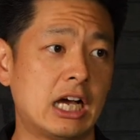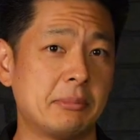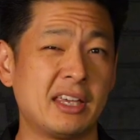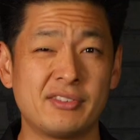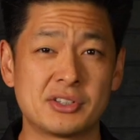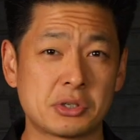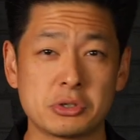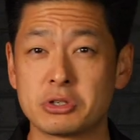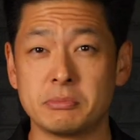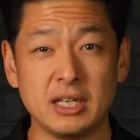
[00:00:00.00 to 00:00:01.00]
Even
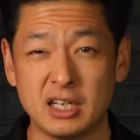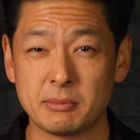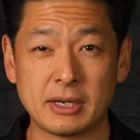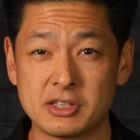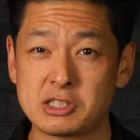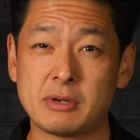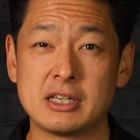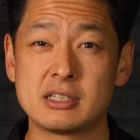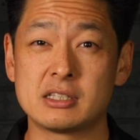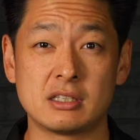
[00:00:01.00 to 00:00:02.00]
social media about the
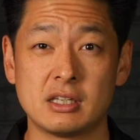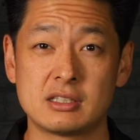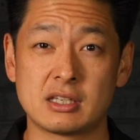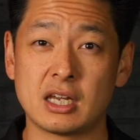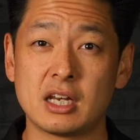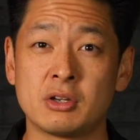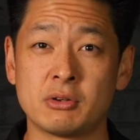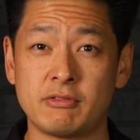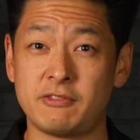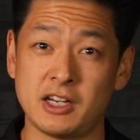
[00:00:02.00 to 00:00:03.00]
space, is it getting
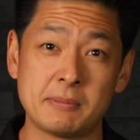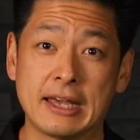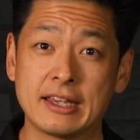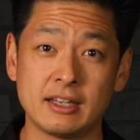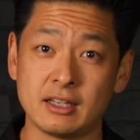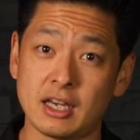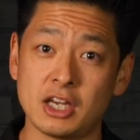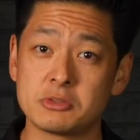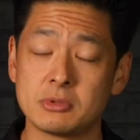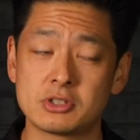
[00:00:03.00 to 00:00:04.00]
good feedback and
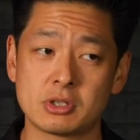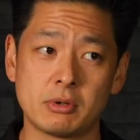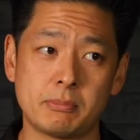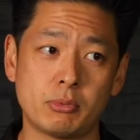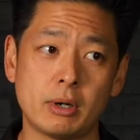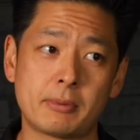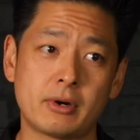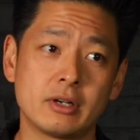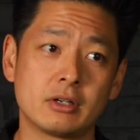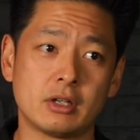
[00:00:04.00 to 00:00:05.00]
engagement? So we're
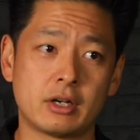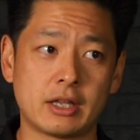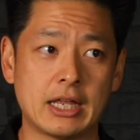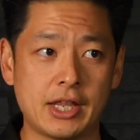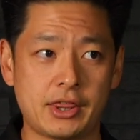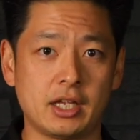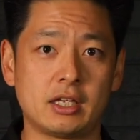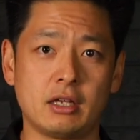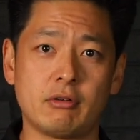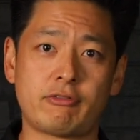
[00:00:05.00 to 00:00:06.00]
borrowing a lot of that
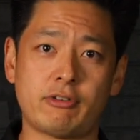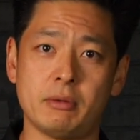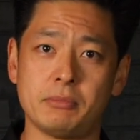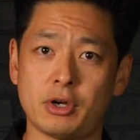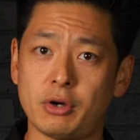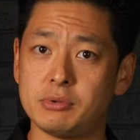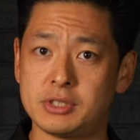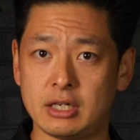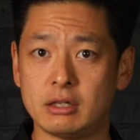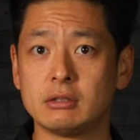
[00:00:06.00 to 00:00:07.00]
thinking from the
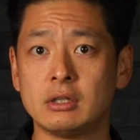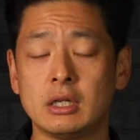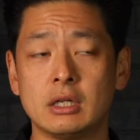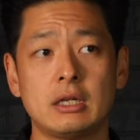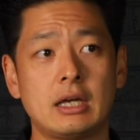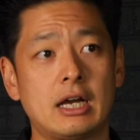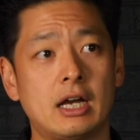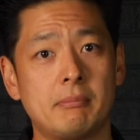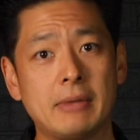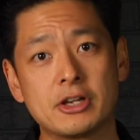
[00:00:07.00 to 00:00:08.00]
hotel
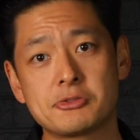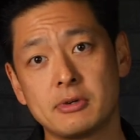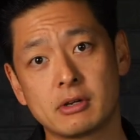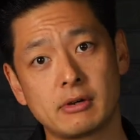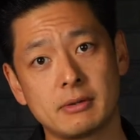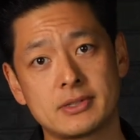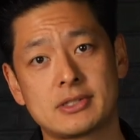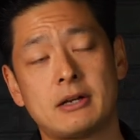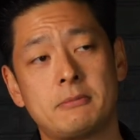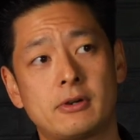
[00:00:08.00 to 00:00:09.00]
management agreement
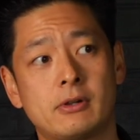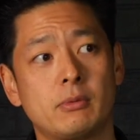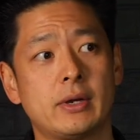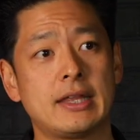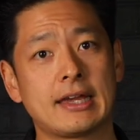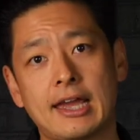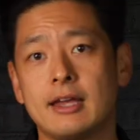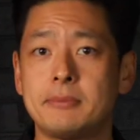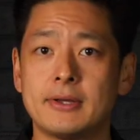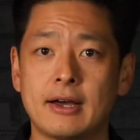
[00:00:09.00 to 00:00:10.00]
style model, where their
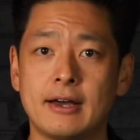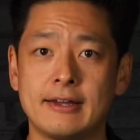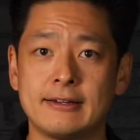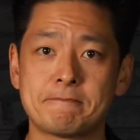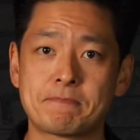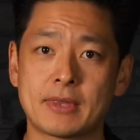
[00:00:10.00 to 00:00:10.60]
KPI